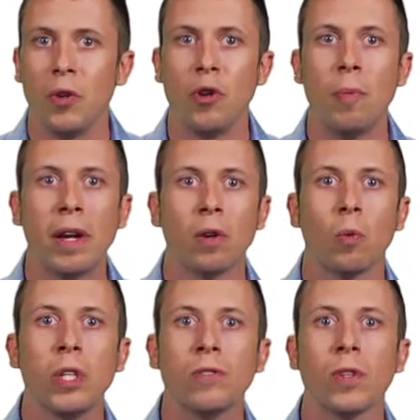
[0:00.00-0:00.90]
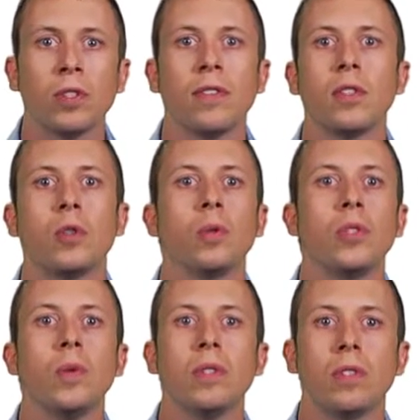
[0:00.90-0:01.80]
No matter which version of the tools
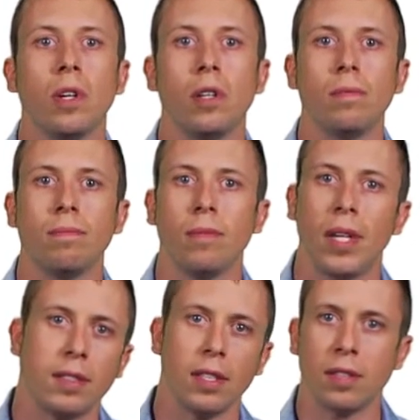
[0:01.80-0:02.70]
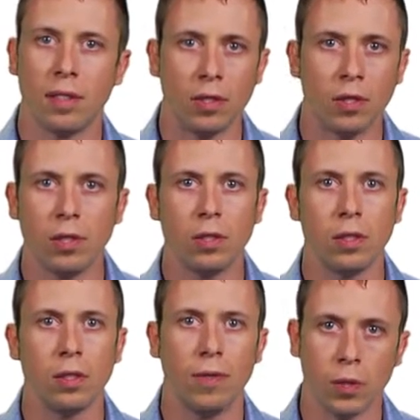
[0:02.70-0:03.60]
you install, as an extension
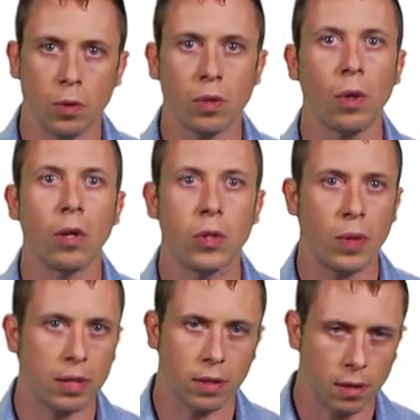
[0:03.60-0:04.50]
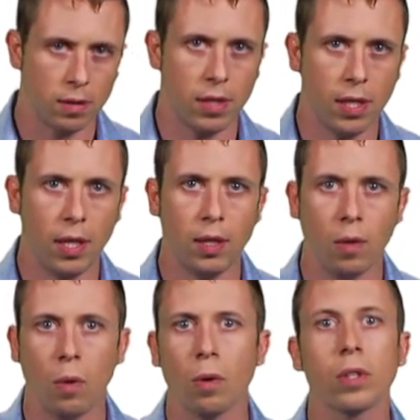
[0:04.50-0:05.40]
to Visual Studio 2013
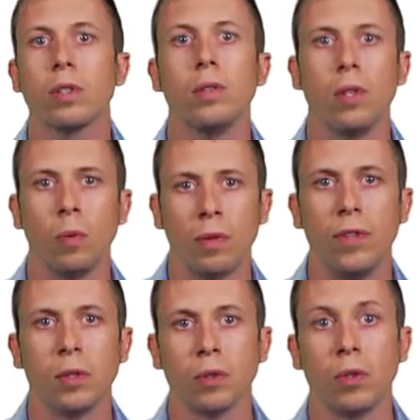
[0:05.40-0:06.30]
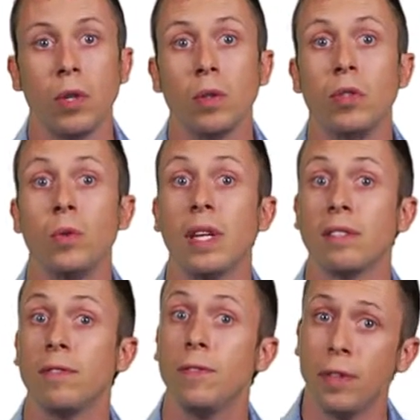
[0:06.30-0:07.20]
or included with Visual Studio
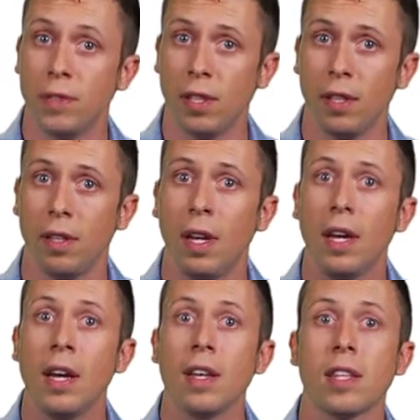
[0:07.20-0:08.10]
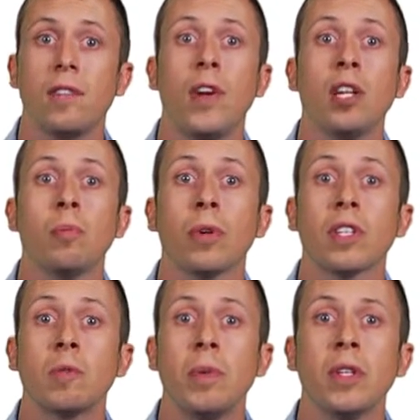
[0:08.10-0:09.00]
2015, the developer
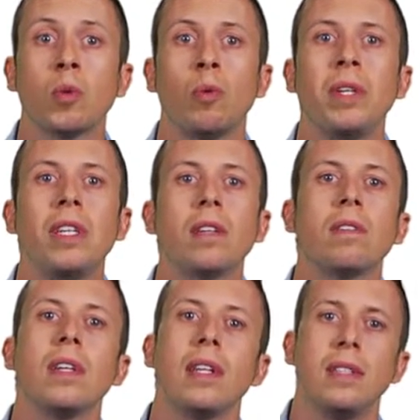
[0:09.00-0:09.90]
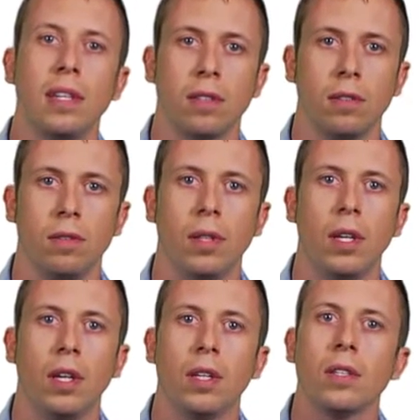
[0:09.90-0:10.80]
experience will be nearly identical,
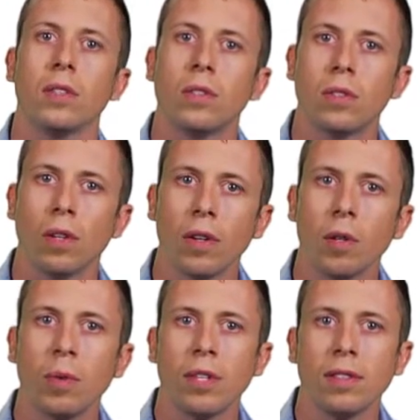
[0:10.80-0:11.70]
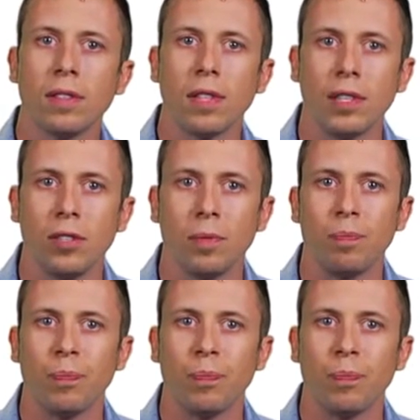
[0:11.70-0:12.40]
starting with installation.